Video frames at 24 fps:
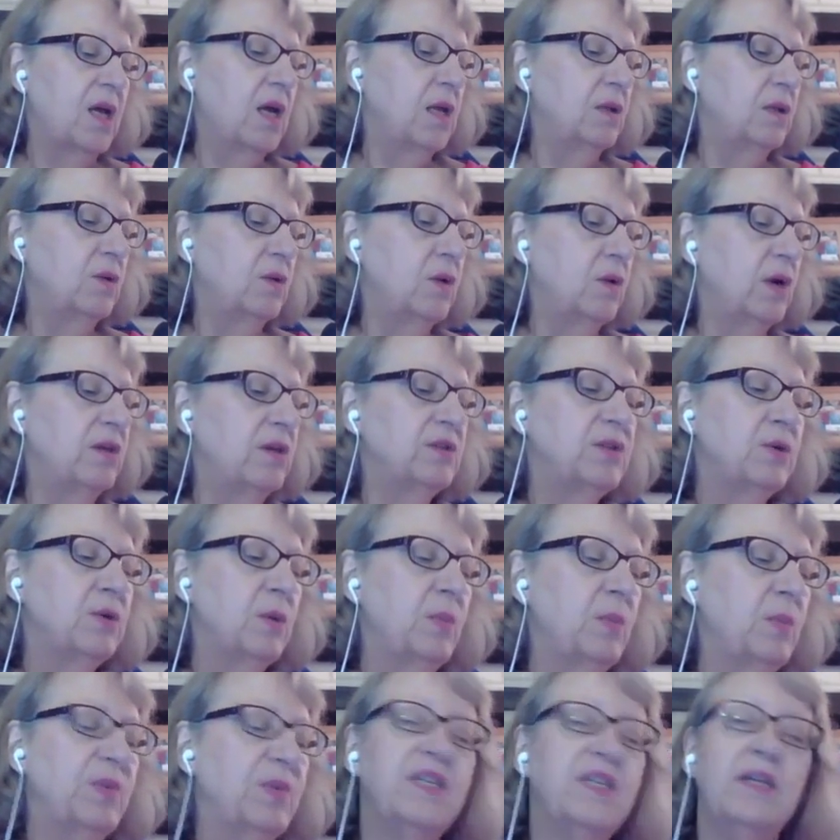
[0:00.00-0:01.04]
Loyal to a
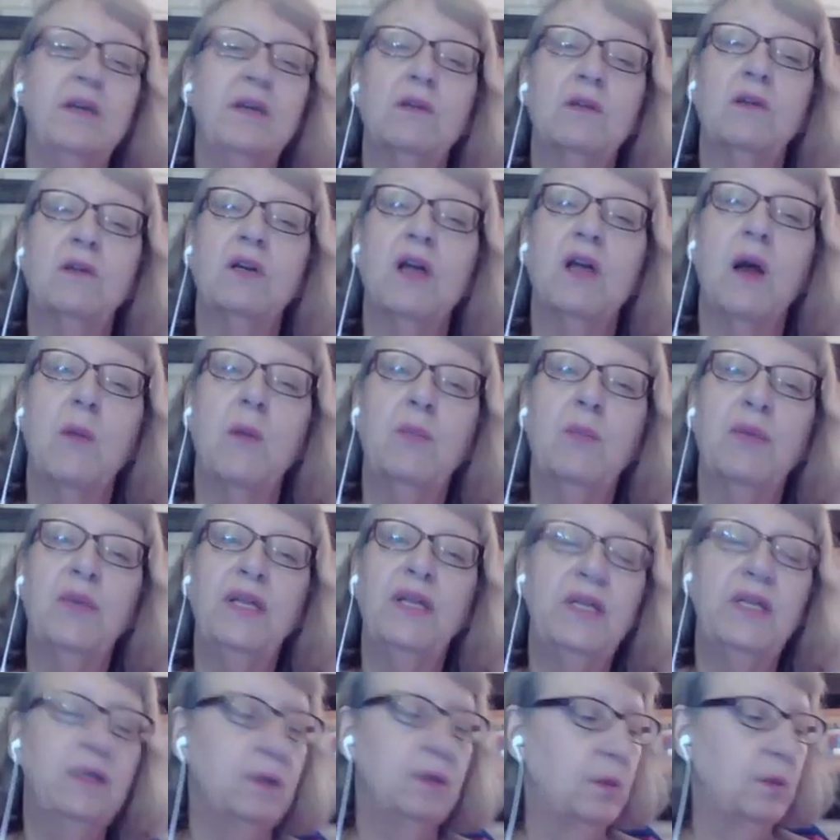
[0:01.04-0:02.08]
particular
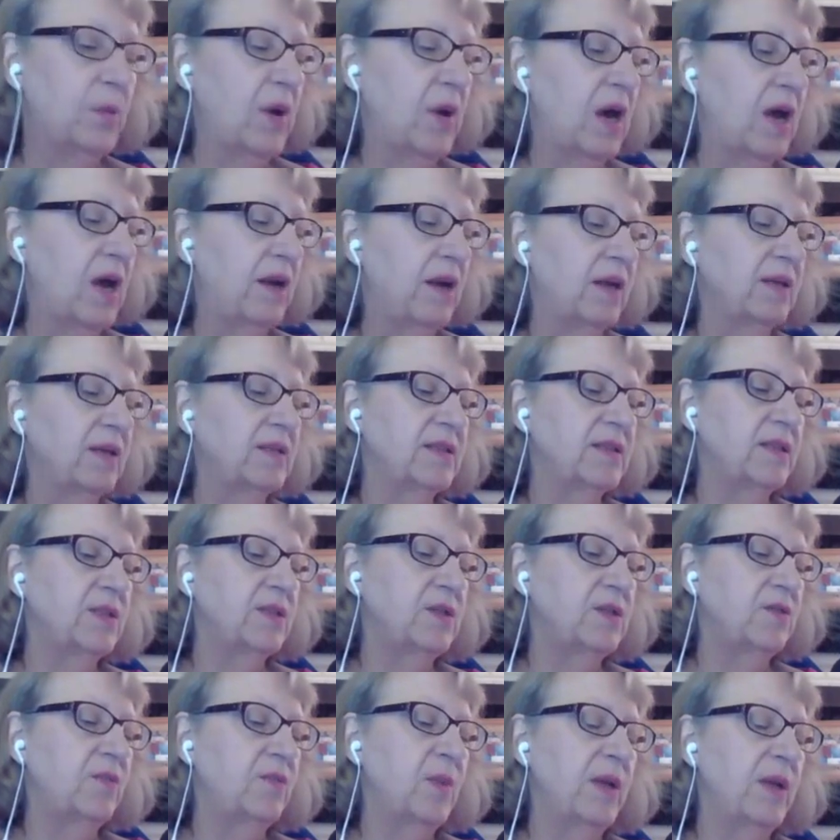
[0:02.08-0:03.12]
company or products
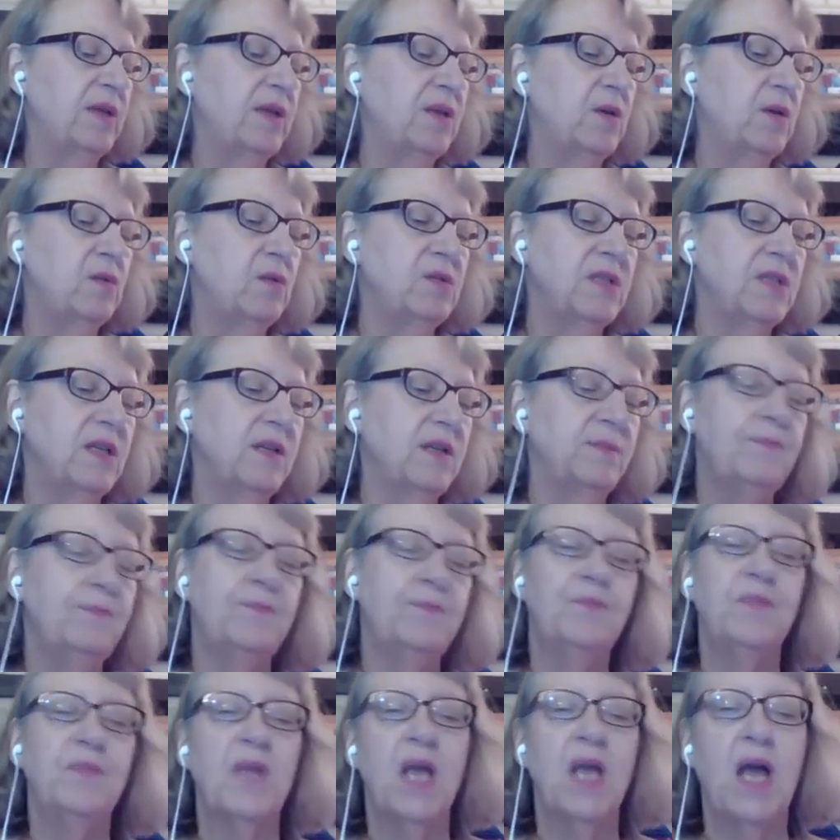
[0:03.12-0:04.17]
that you've been using.
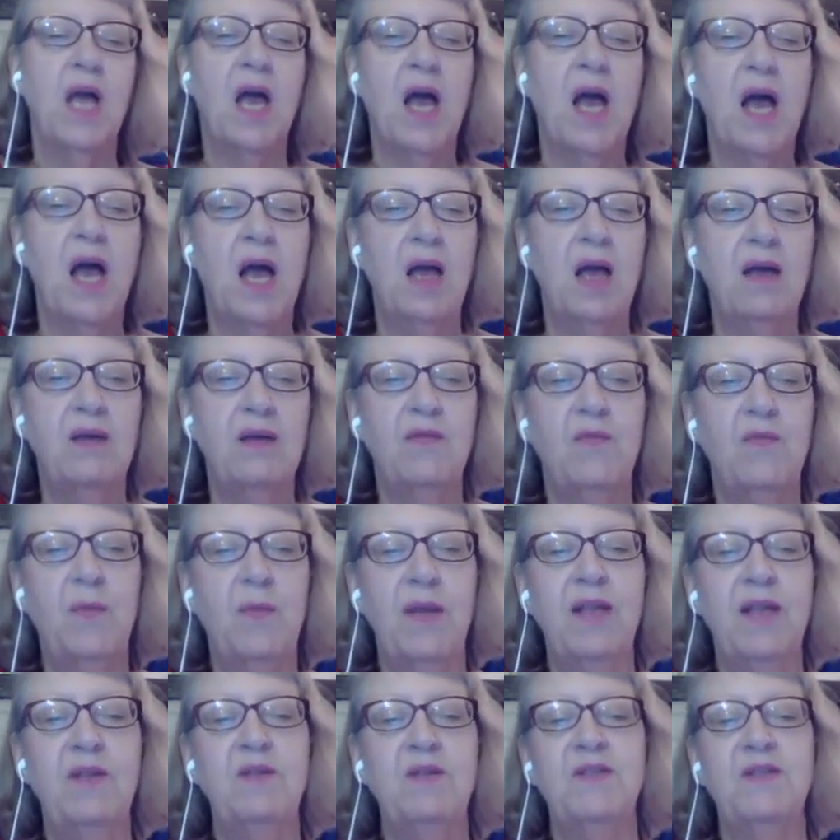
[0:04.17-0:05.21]
I've
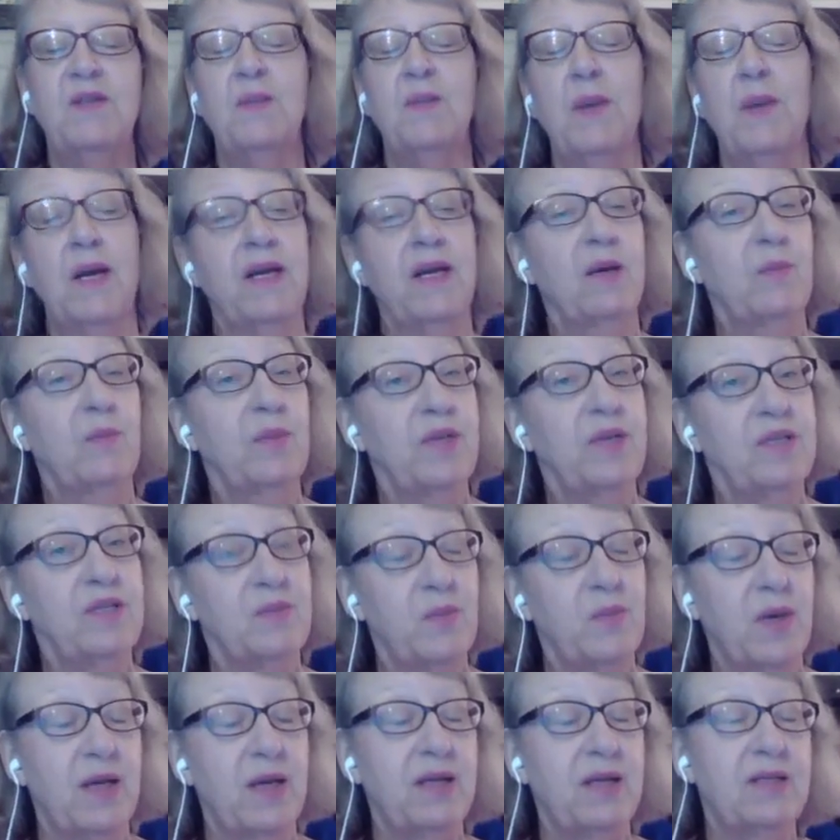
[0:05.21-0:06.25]
been using my company's
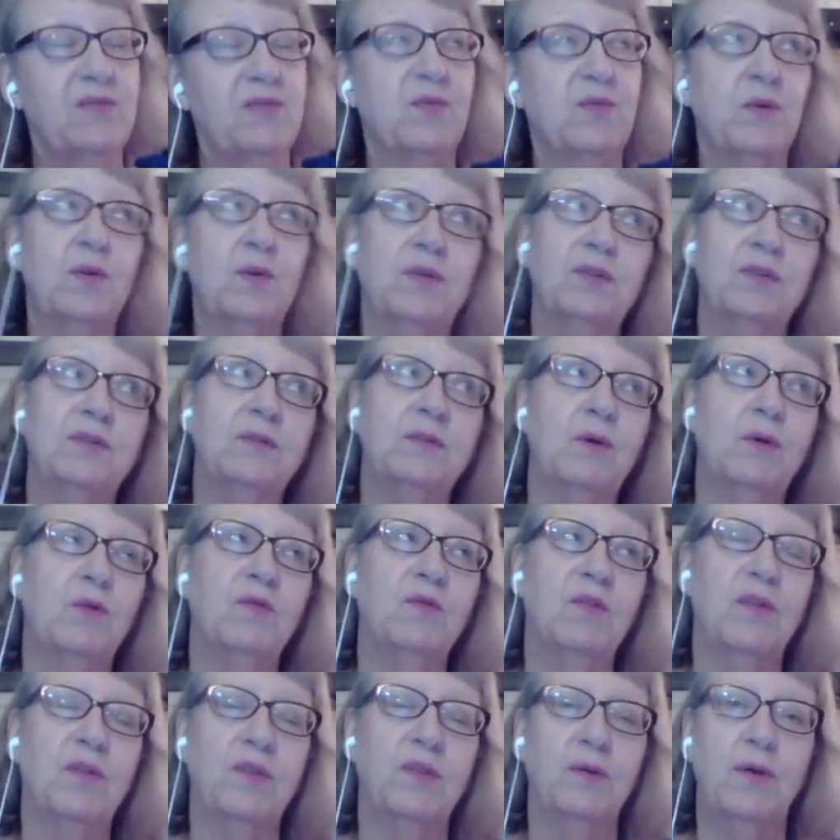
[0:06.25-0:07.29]
products for
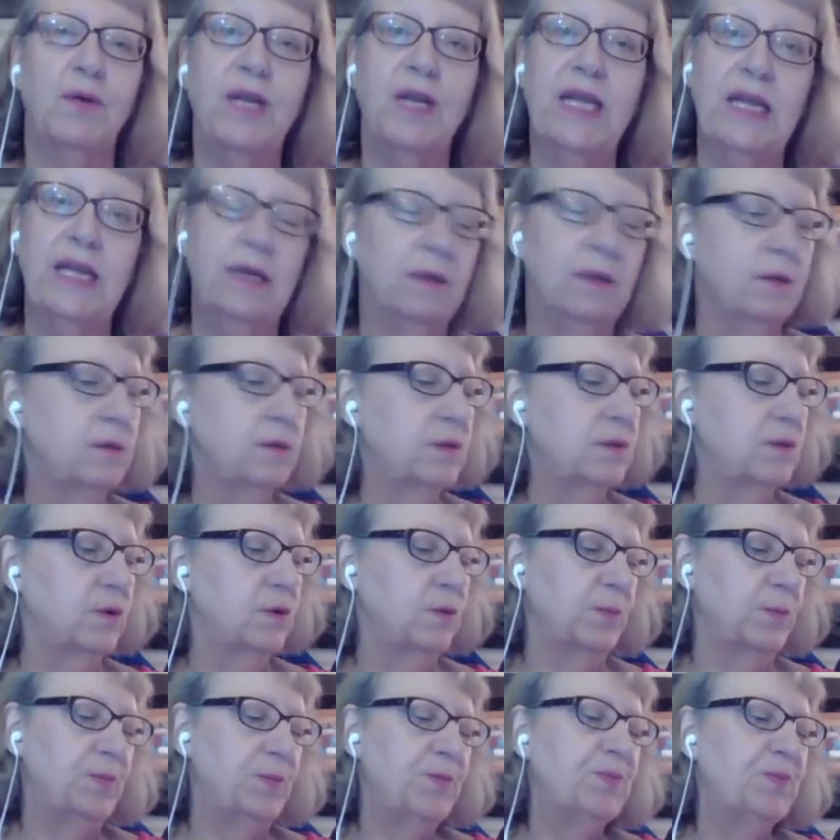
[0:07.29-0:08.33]
over 30 years,
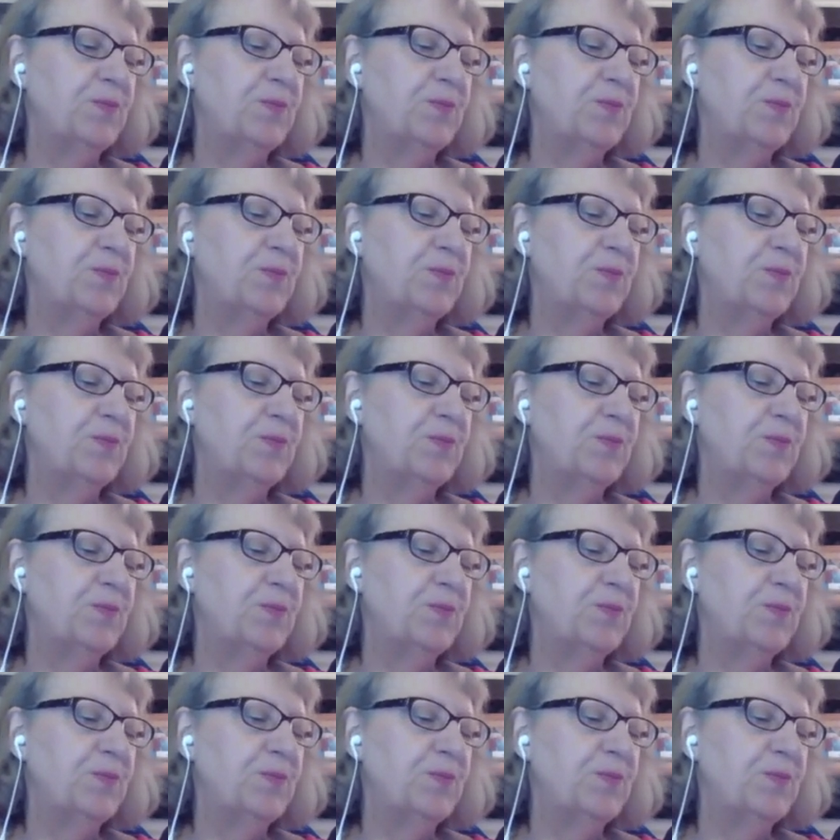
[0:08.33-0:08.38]
so